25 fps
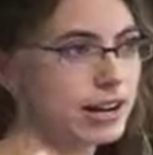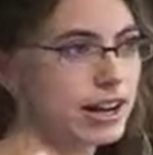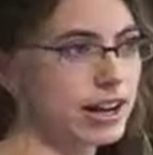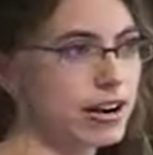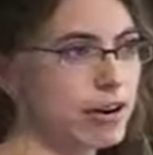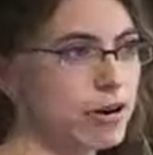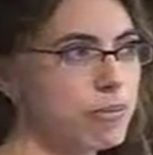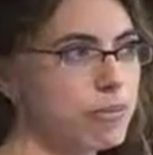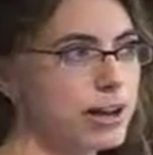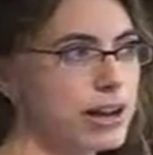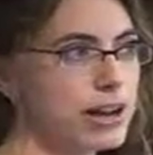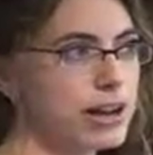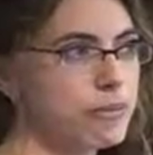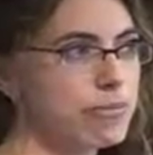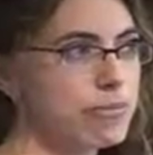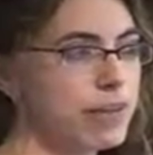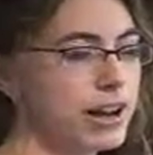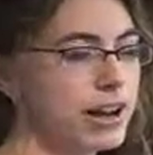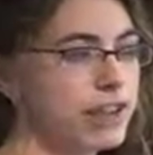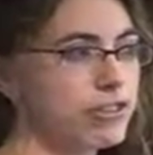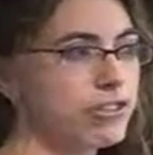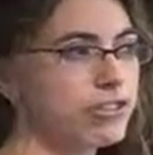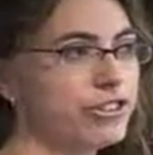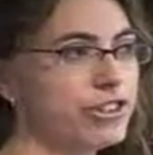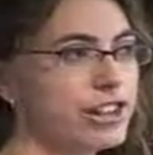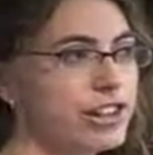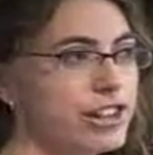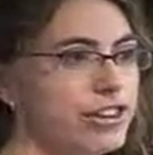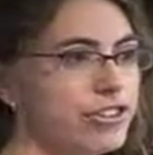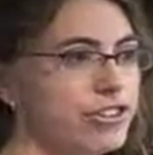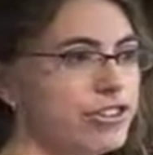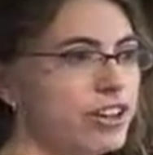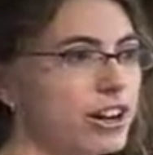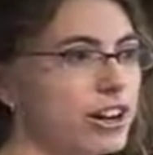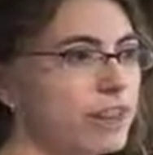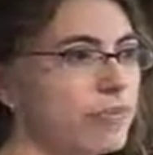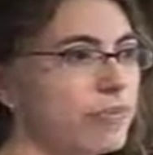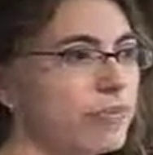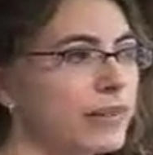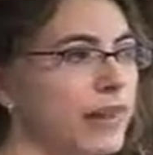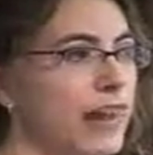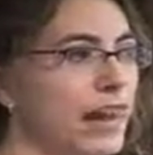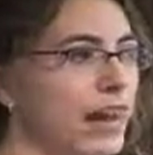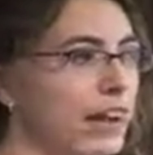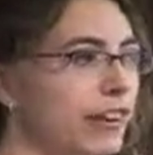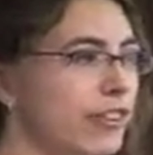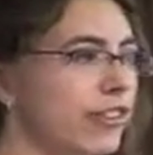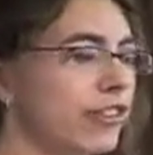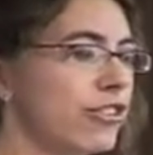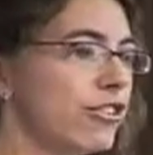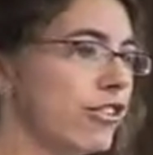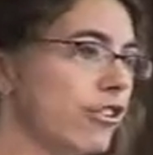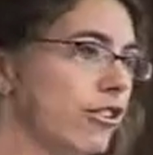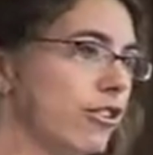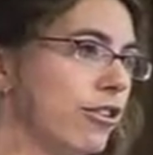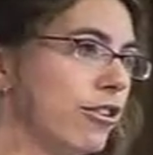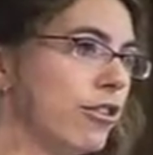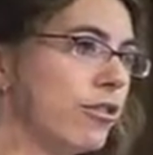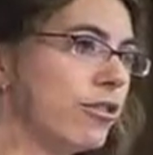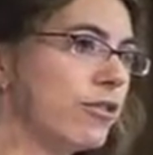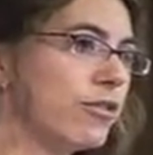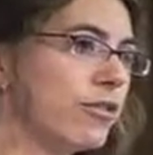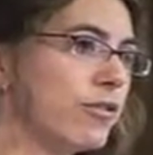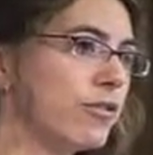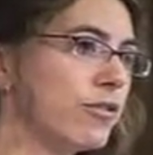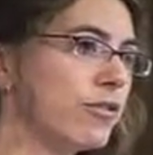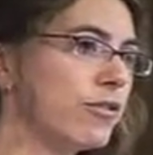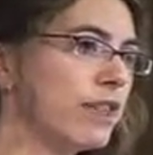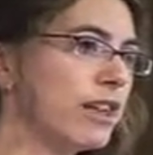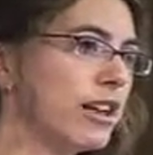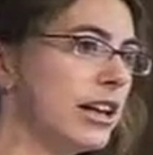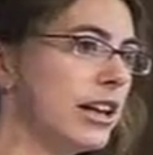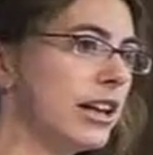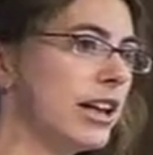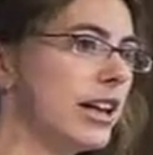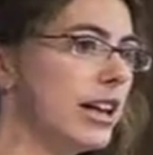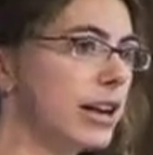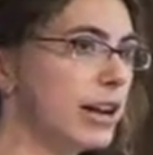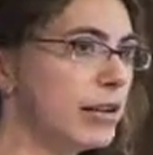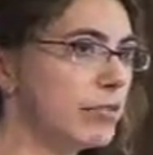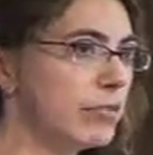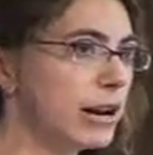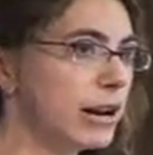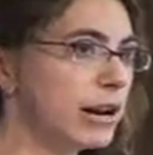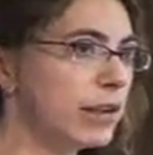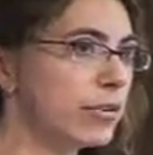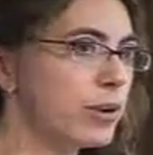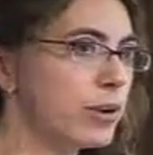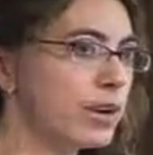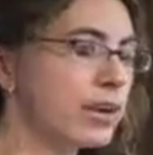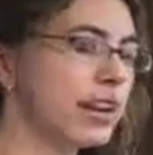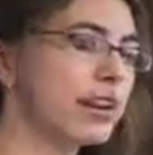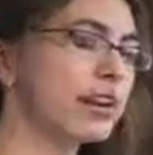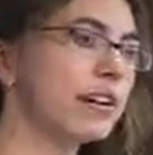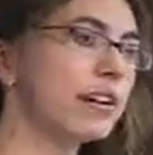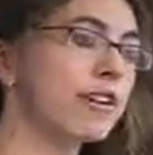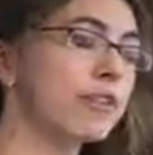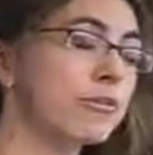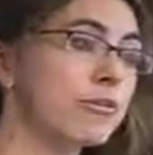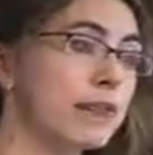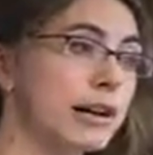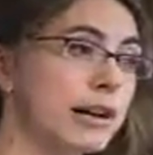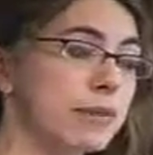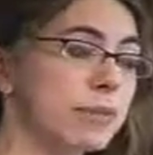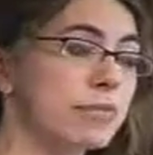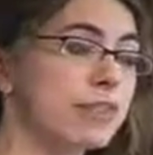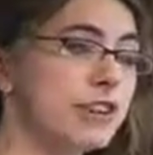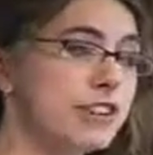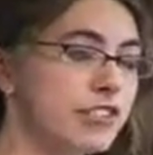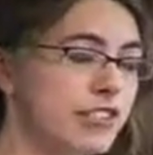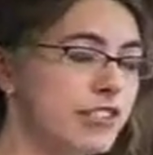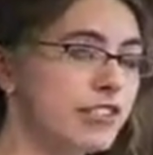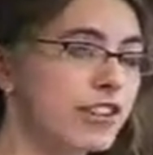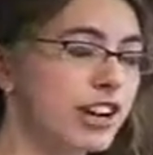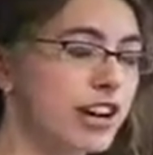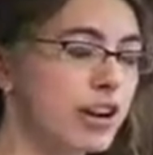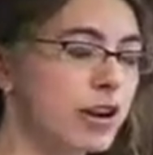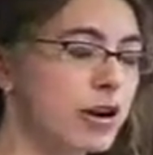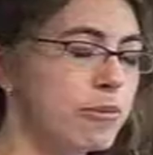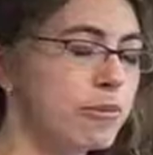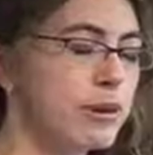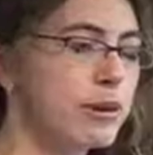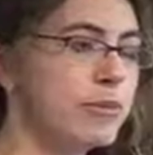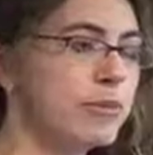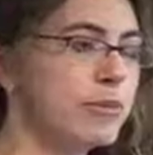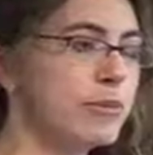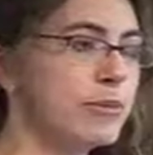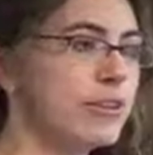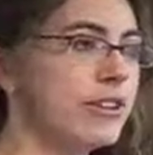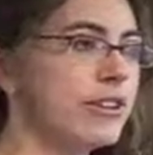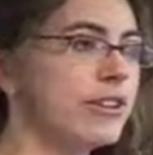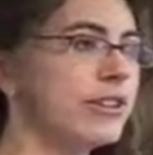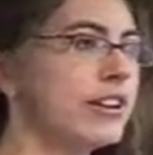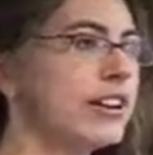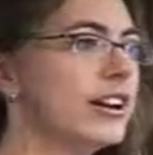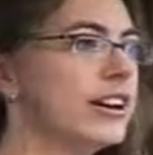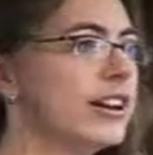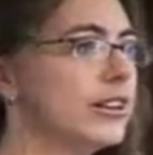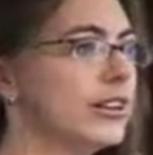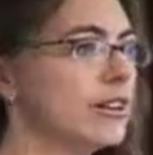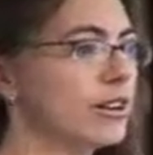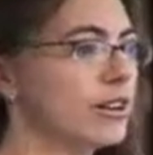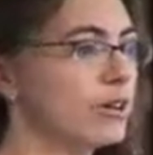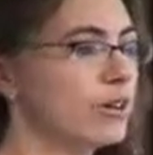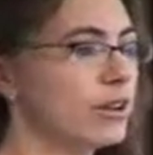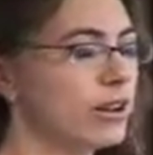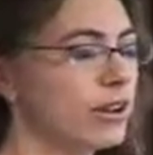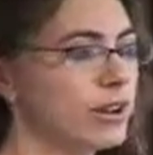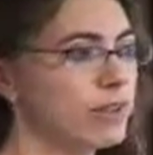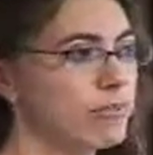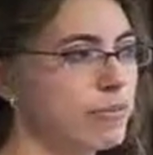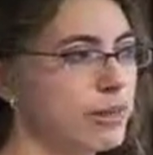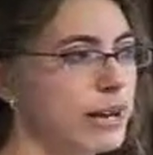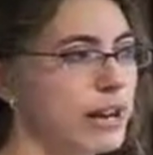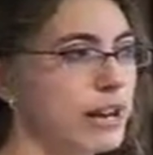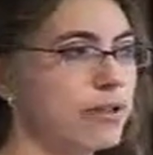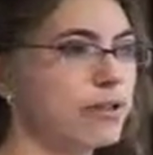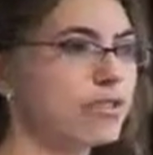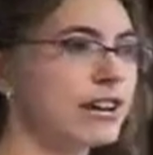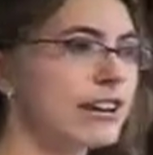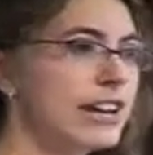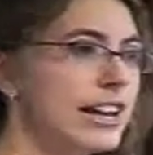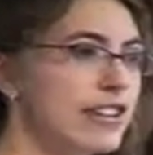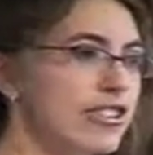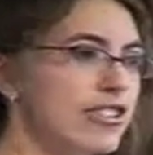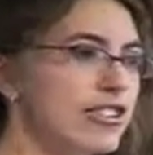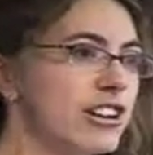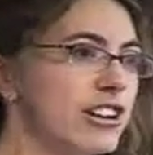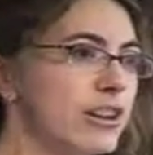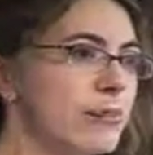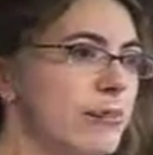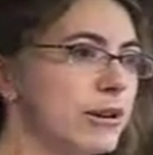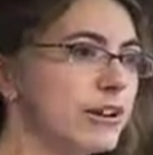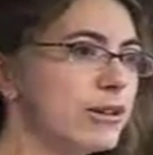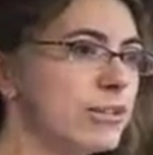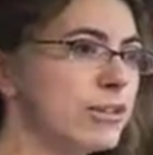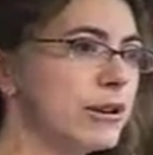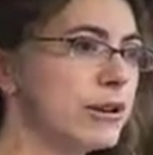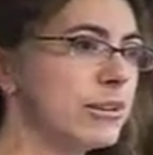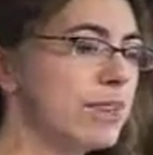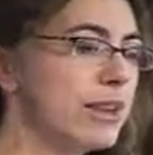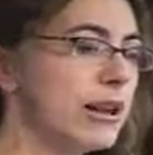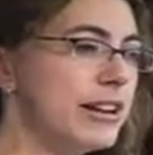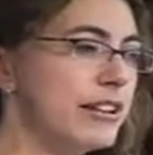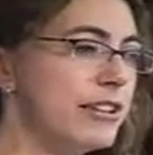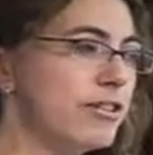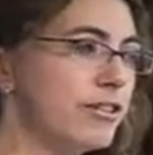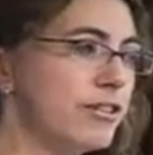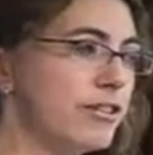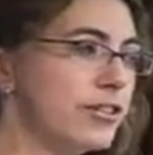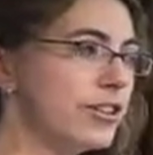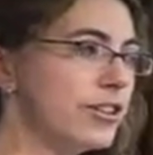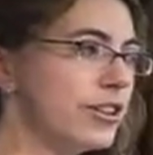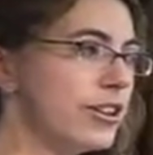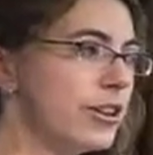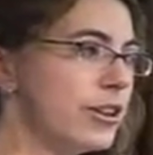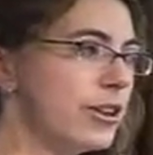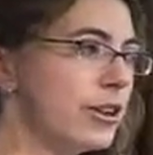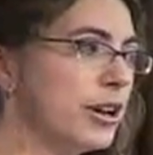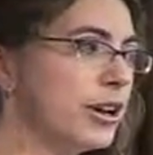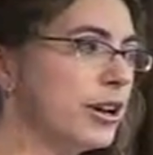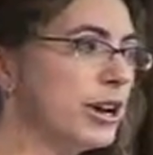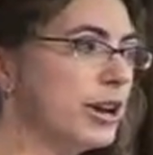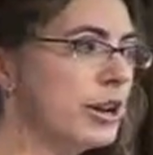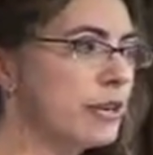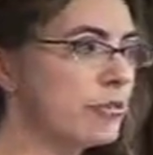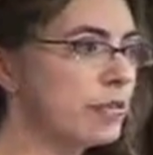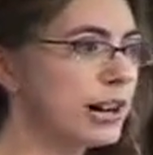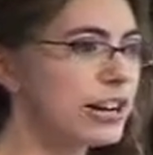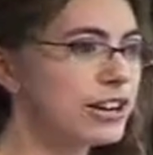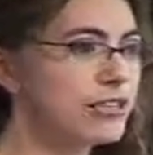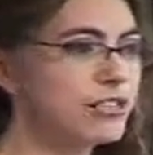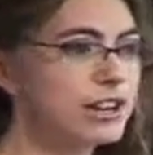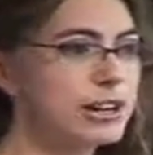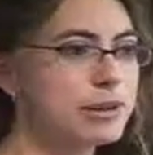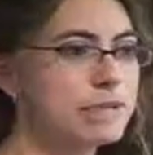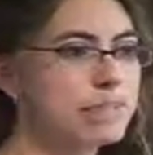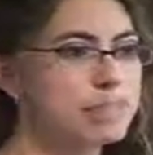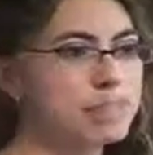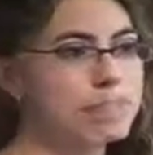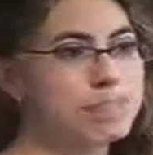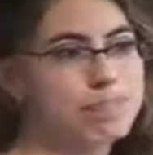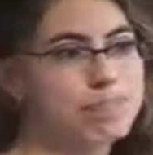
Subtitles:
Caribbean male teacher and to some of the black working class, black British Caribbean boys that he was allegedly meant to be a mentor to, but actually